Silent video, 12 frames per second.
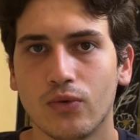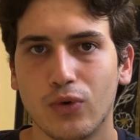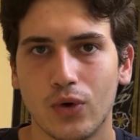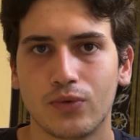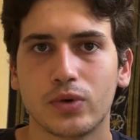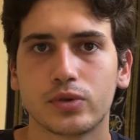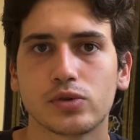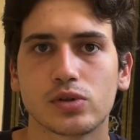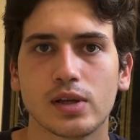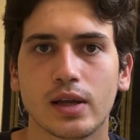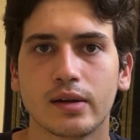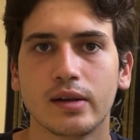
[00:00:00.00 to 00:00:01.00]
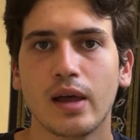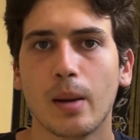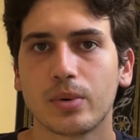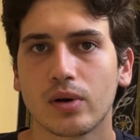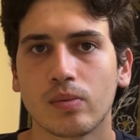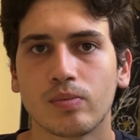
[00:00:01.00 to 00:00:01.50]
for photos taken in
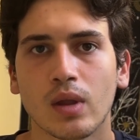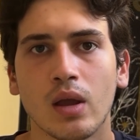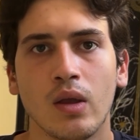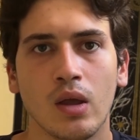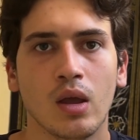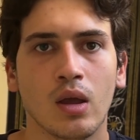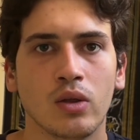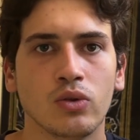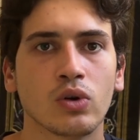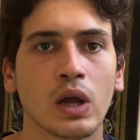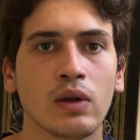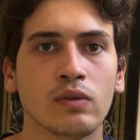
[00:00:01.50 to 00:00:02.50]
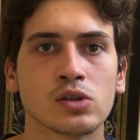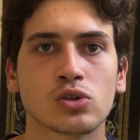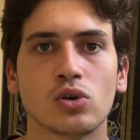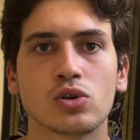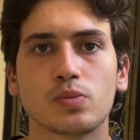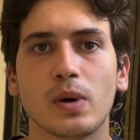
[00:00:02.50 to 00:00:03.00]
April. You can even
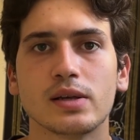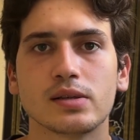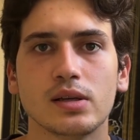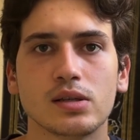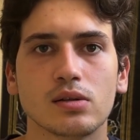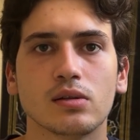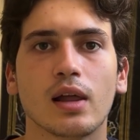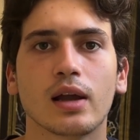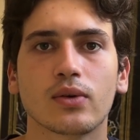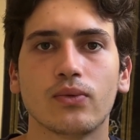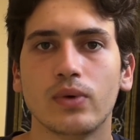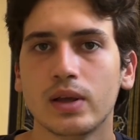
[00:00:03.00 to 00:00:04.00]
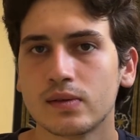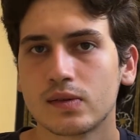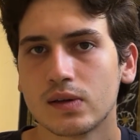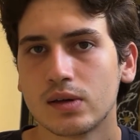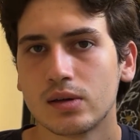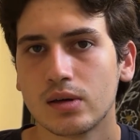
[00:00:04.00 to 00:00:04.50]
search by season like
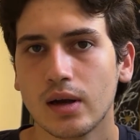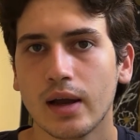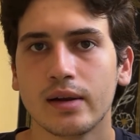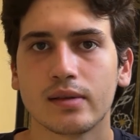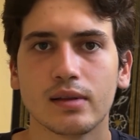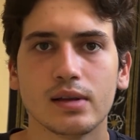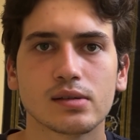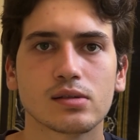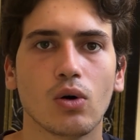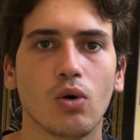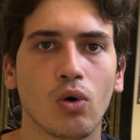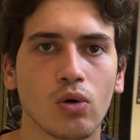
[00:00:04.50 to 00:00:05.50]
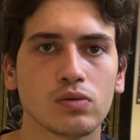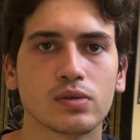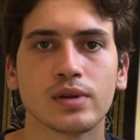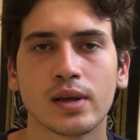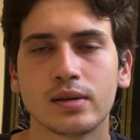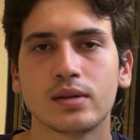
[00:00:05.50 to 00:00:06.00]
winter and it lists all
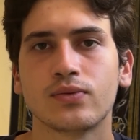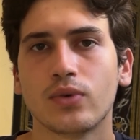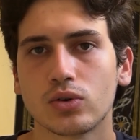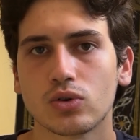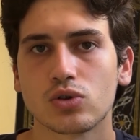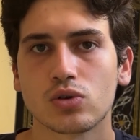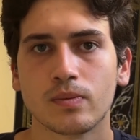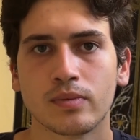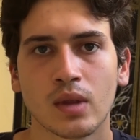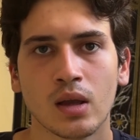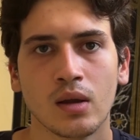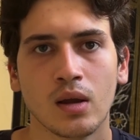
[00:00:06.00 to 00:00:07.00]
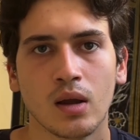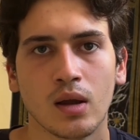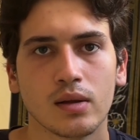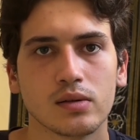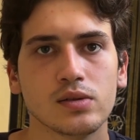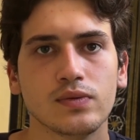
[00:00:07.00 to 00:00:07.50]
related photos.
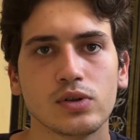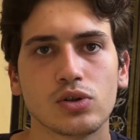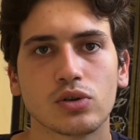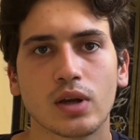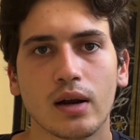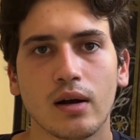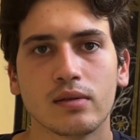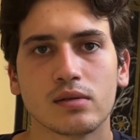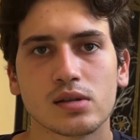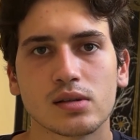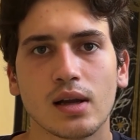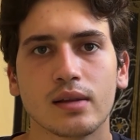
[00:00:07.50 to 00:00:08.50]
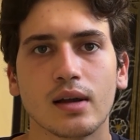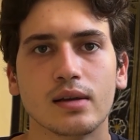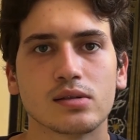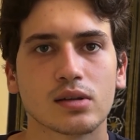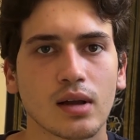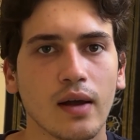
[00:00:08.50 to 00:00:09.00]
This feature can understand and
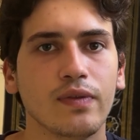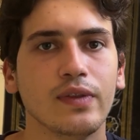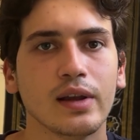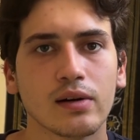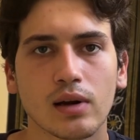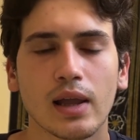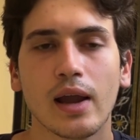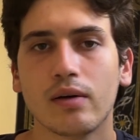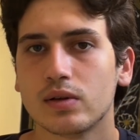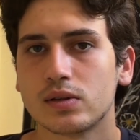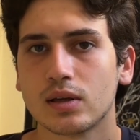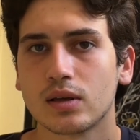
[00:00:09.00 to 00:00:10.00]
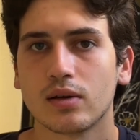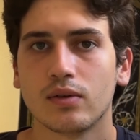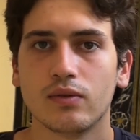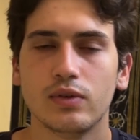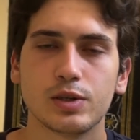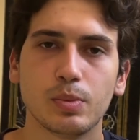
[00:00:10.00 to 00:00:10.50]
scan nearly everything,
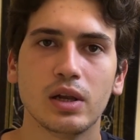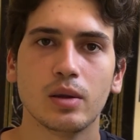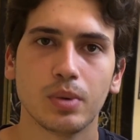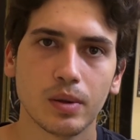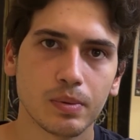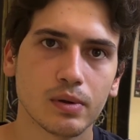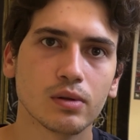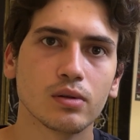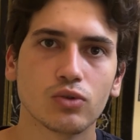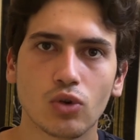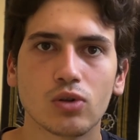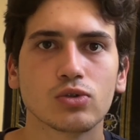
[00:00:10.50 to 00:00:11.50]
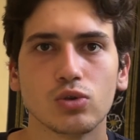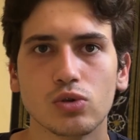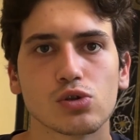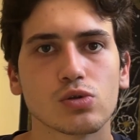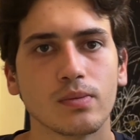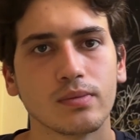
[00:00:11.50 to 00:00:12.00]
which many people don't use.